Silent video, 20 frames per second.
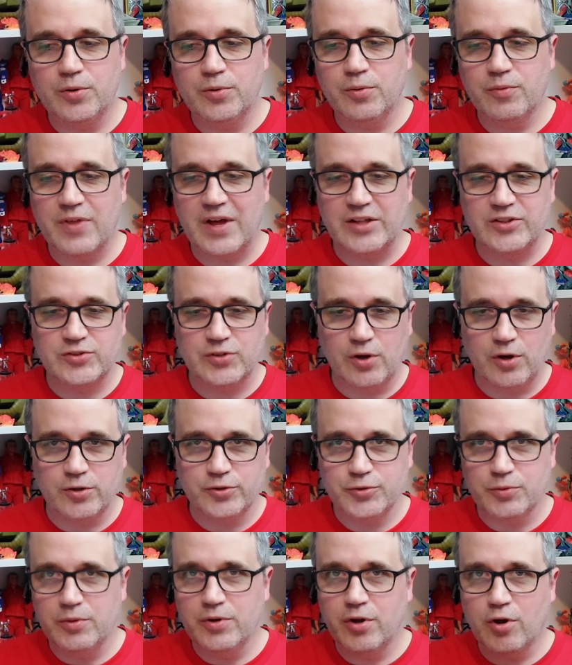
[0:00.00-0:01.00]
that's
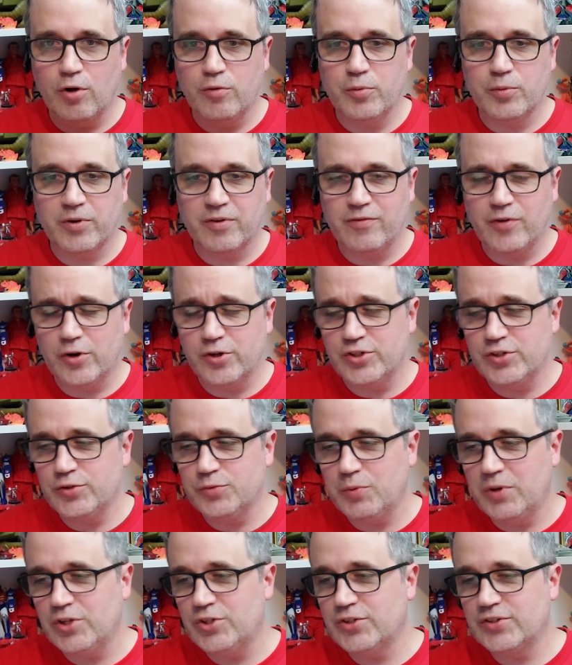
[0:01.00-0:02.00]
also in Cobra Convergence.
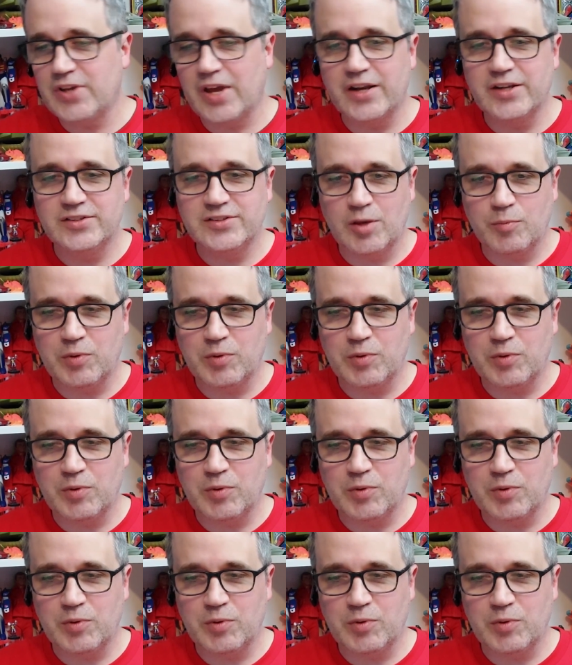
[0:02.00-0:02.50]
We could just kind of skip it,